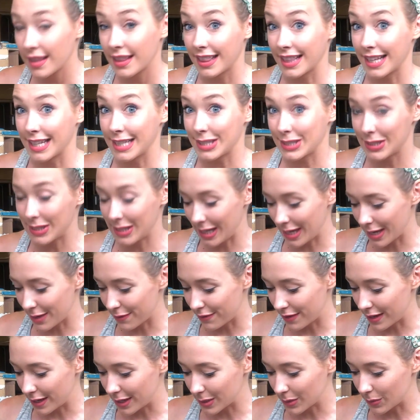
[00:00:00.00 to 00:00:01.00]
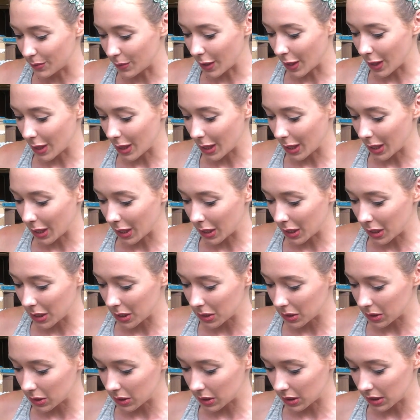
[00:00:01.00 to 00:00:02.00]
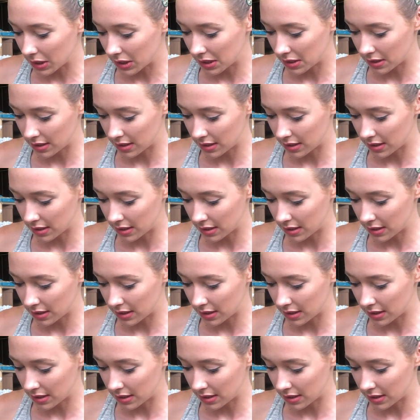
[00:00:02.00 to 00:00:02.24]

let's see if it is what I think it is.